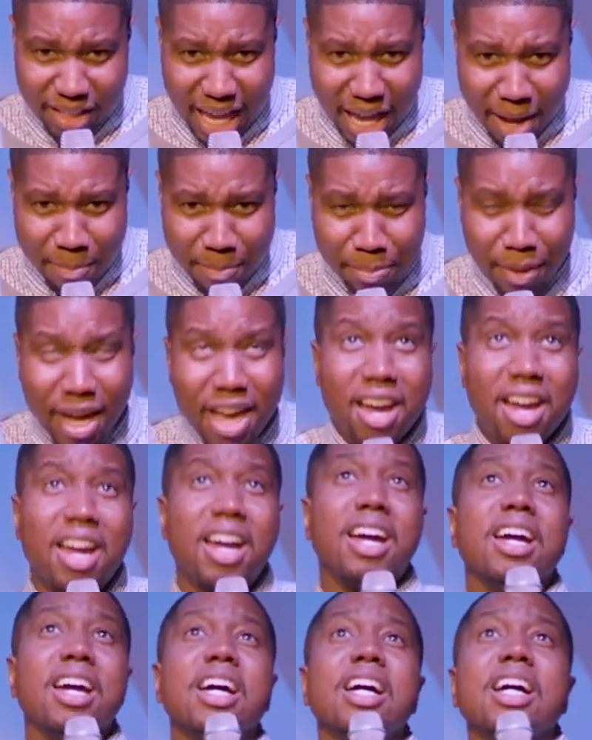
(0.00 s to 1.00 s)
that
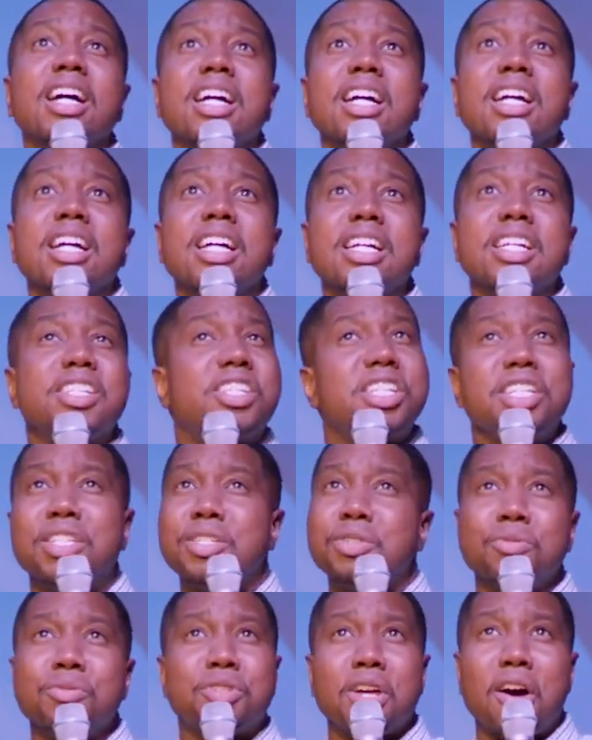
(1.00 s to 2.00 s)
bear, she
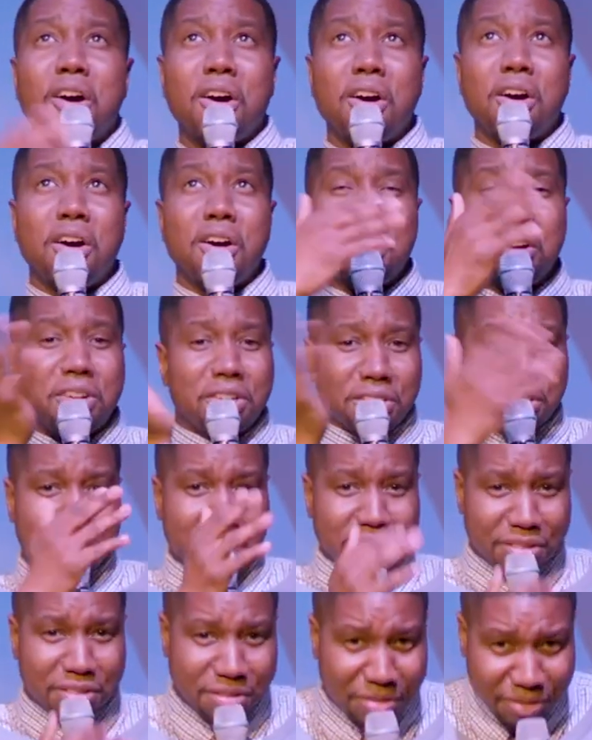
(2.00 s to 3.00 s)
too tall.
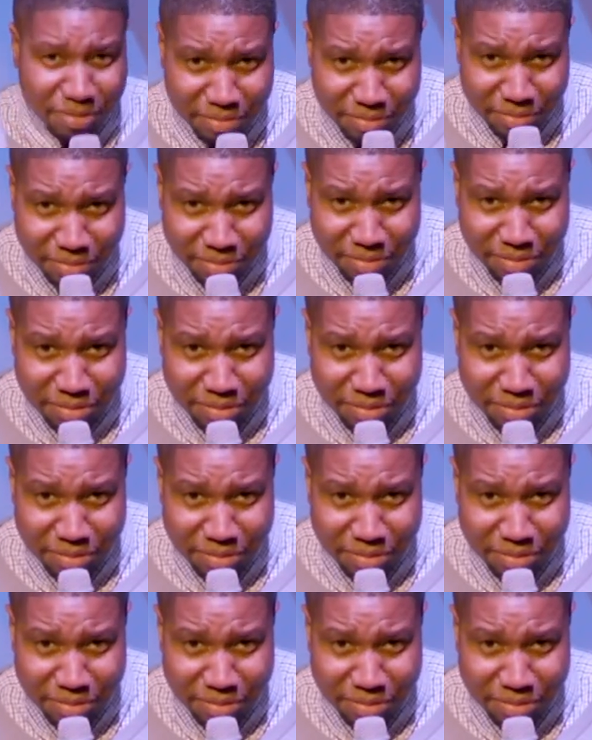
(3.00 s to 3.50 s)
Mm.